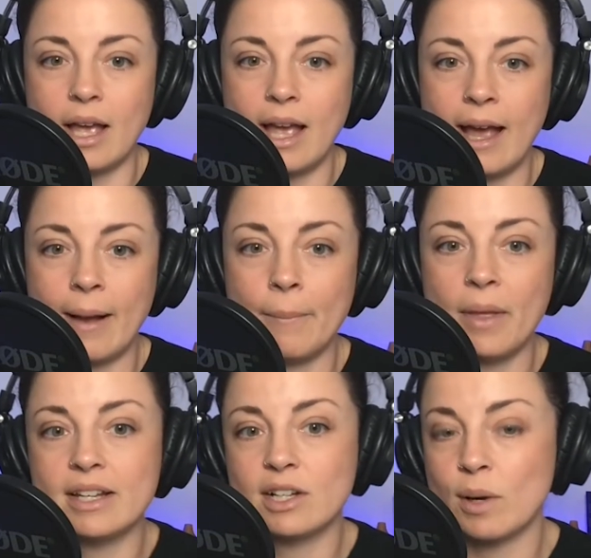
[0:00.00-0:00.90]
Um,
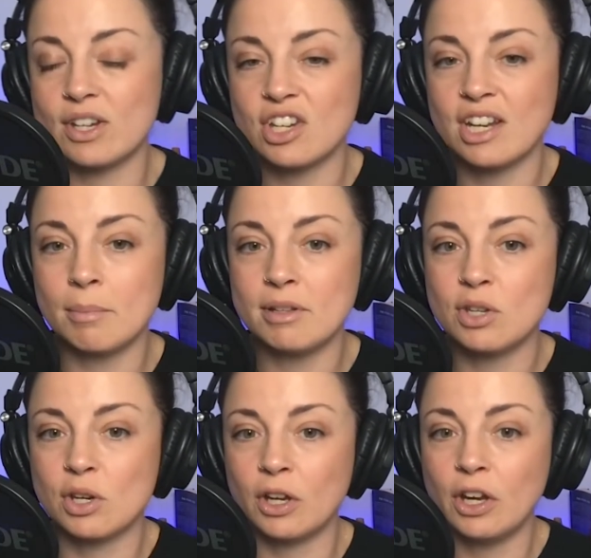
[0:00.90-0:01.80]
question number
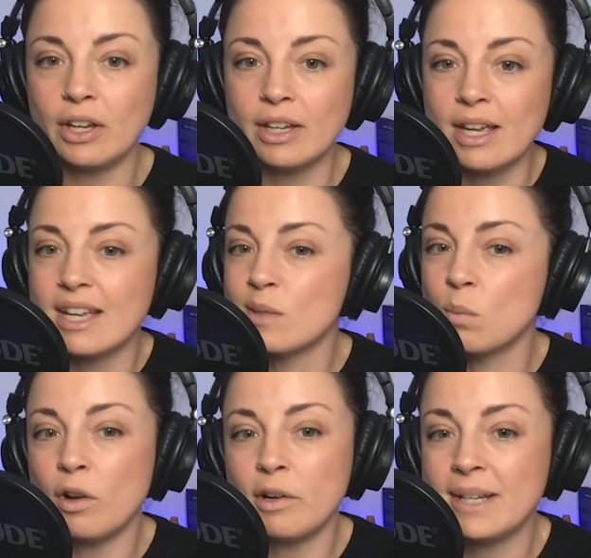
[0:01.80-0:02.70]
two is,
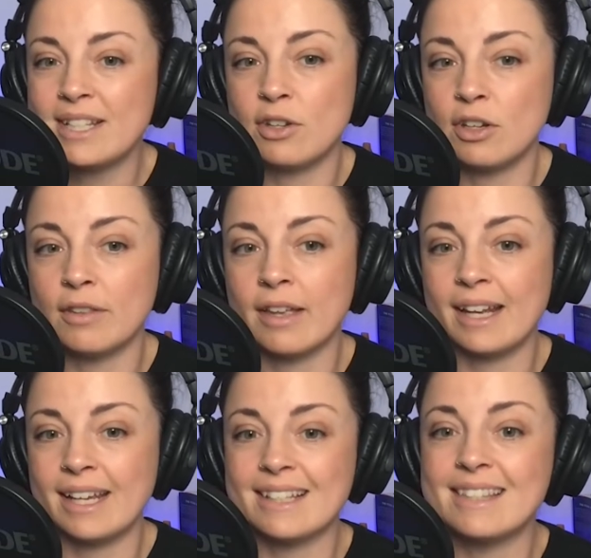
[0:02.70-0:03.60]
what do we do
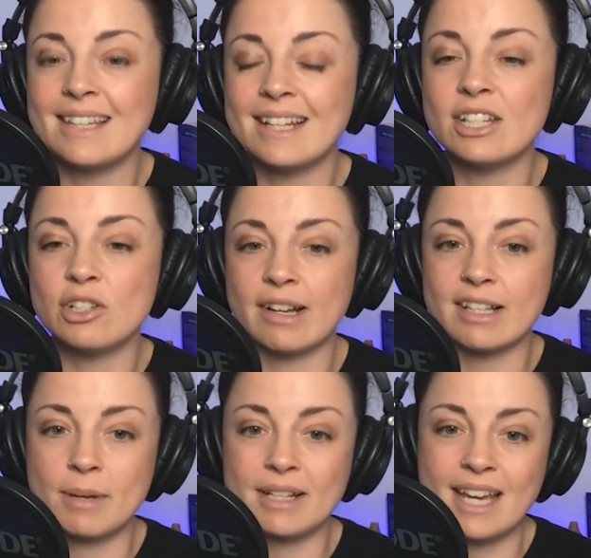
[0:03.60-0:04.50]
that exceeded your
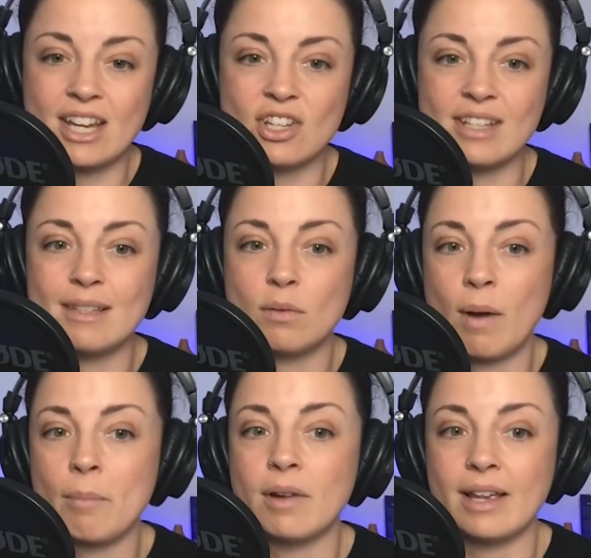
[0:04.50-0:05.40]
expectations
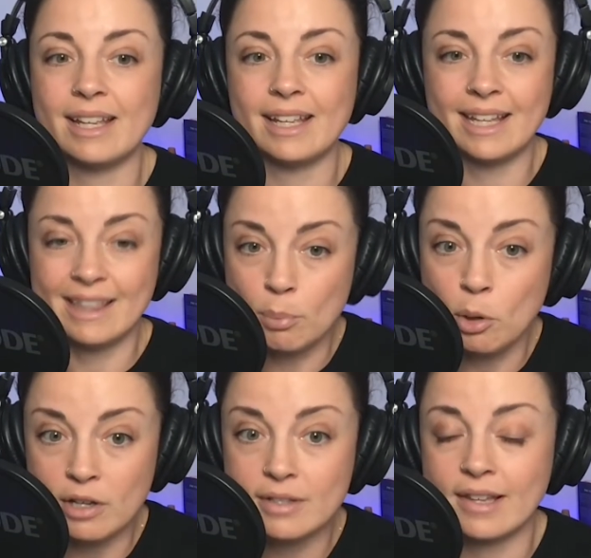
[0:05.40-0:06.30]
when in the
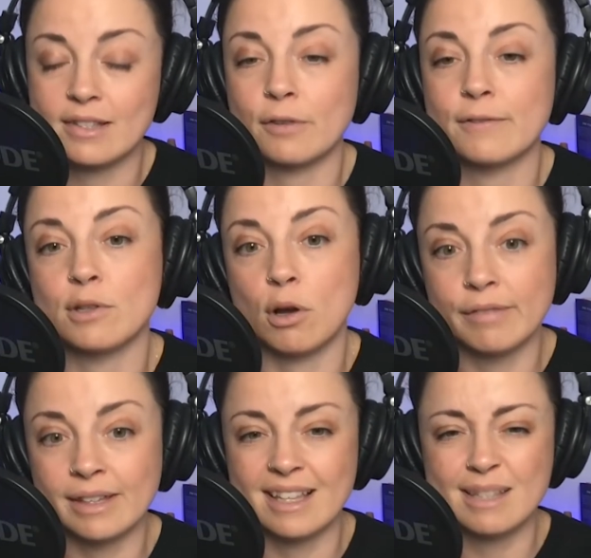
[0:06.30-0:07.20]
process of
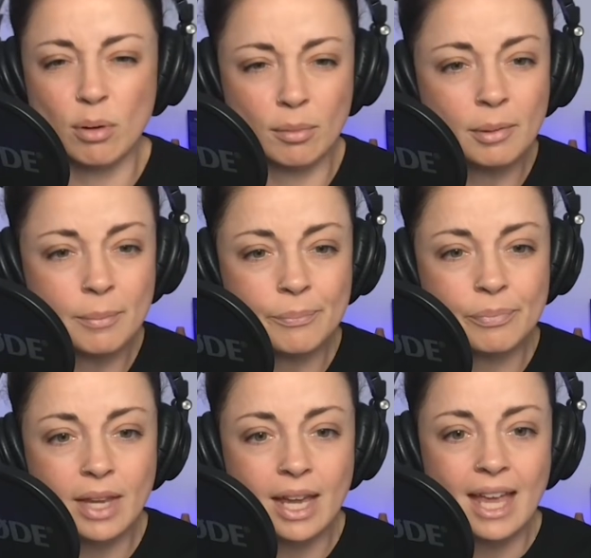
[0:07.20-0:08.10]
solving this problem?
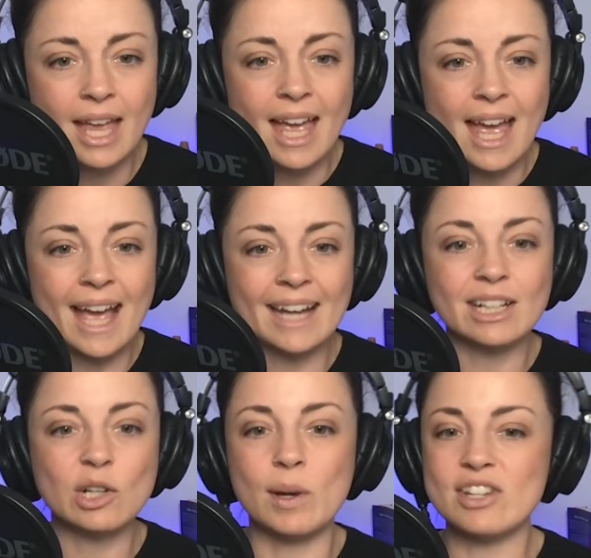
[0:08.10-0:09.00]

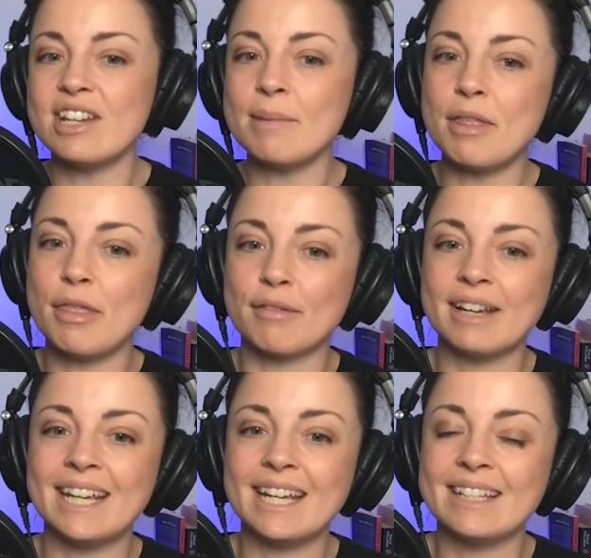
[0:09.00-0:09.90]
And question number
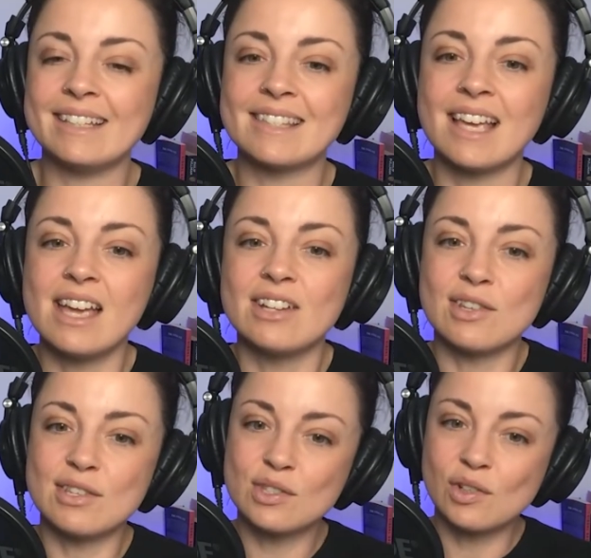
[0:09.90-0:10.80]
three is,
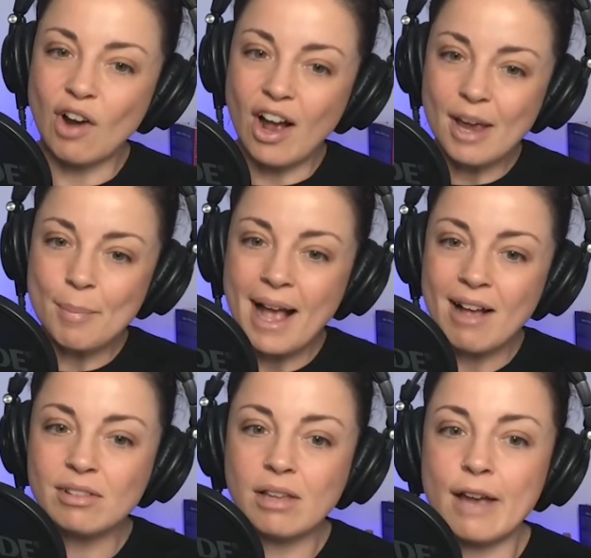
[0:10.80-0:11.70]
describe how
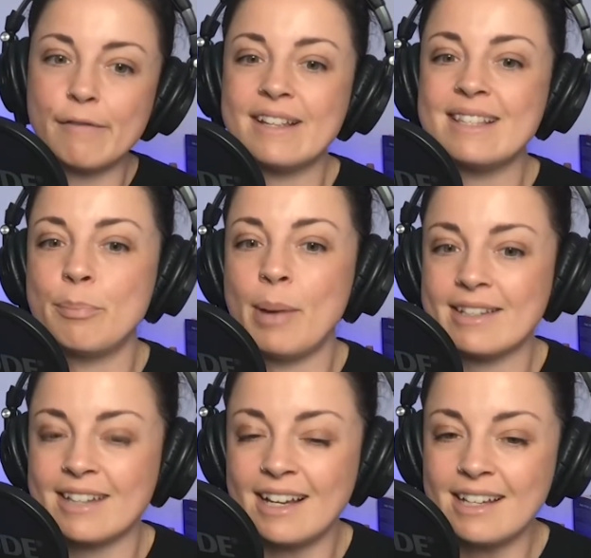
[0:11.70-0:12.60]
life is
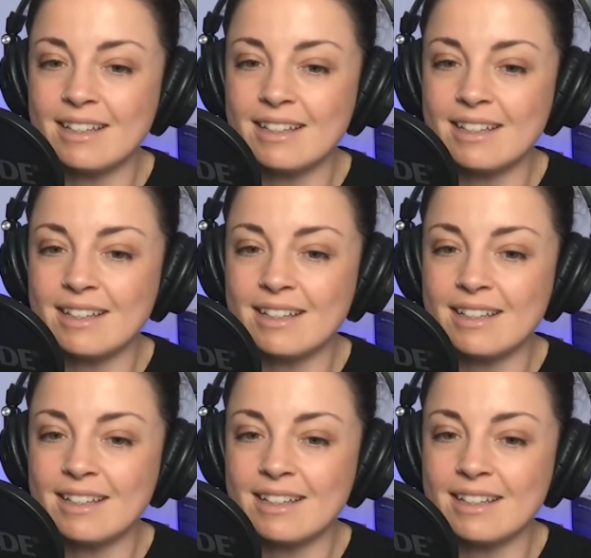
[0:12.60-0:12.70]
better